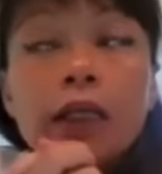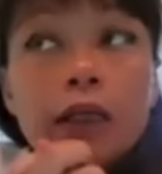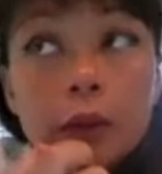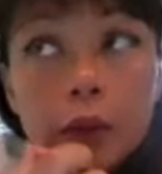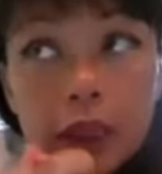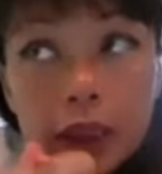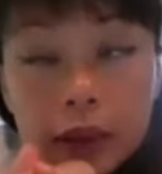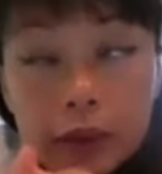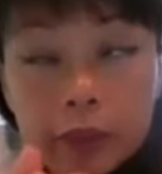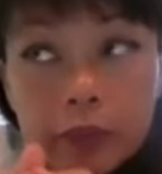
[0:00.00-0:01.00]
in a
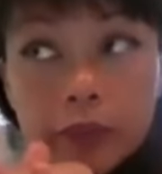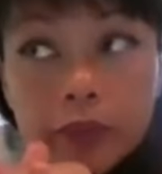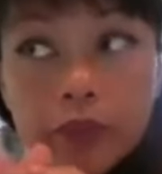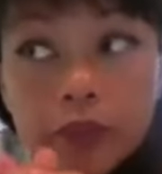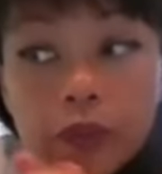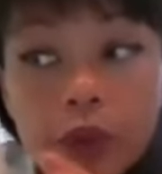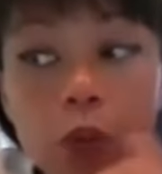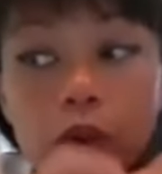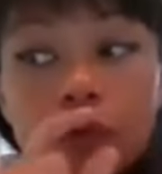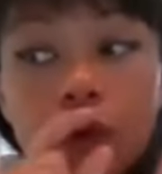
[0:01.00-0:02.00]
way,
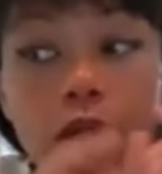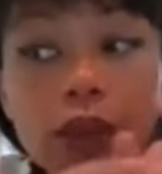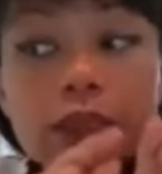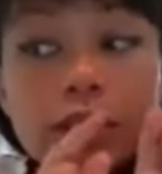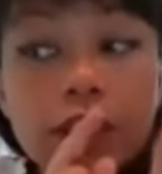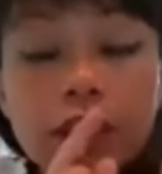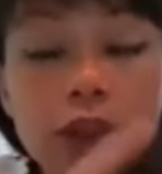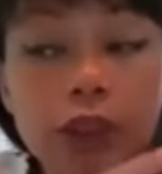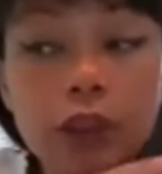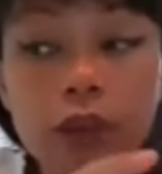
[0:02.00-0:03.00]
with all this
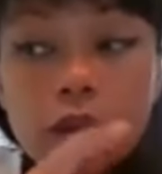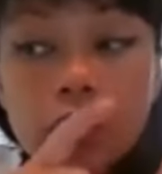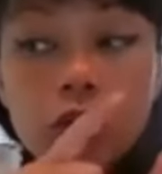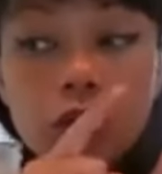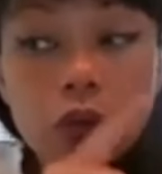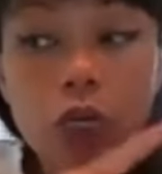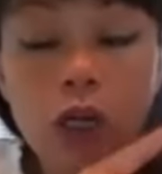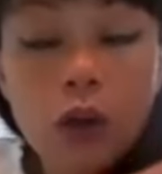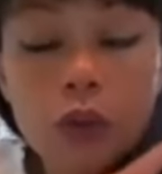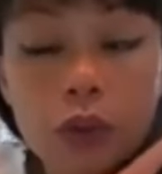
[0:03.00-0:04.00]
sitting, you
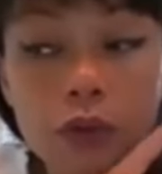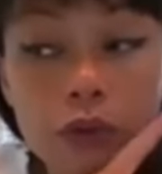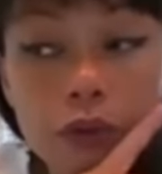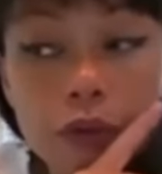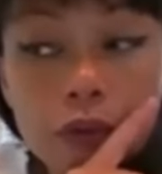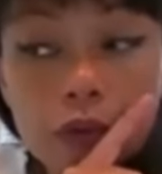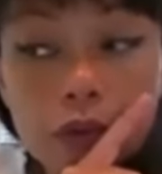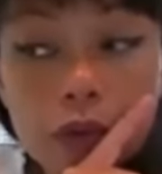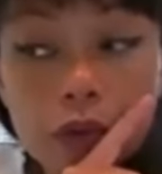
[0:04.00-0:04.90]
are going through